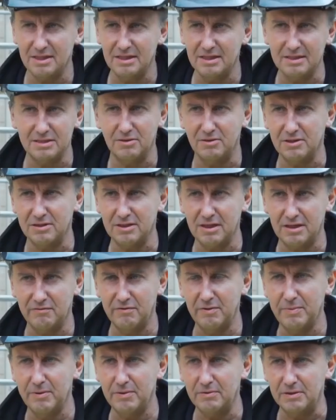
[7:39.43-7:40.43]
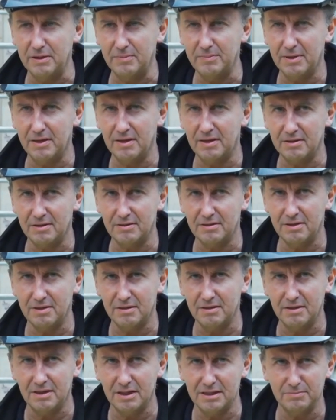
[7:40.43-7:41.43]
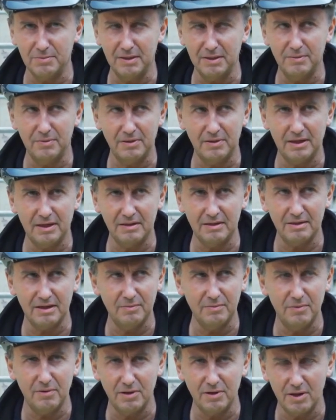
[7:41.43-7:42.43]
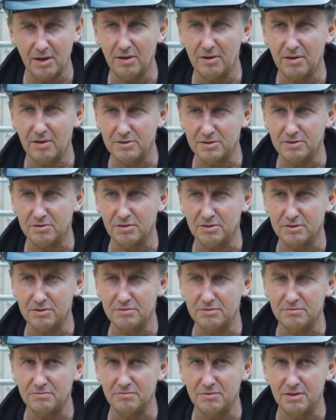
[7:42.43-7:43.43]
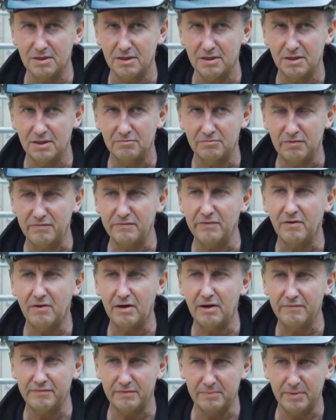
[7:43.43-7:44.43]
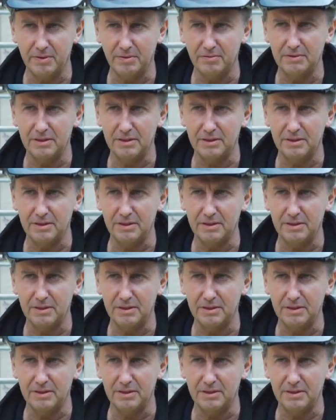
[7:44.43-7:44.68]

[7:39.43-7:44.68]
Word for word: say let's knock it down and rebuild it, but these people they, they work hard to try to revive the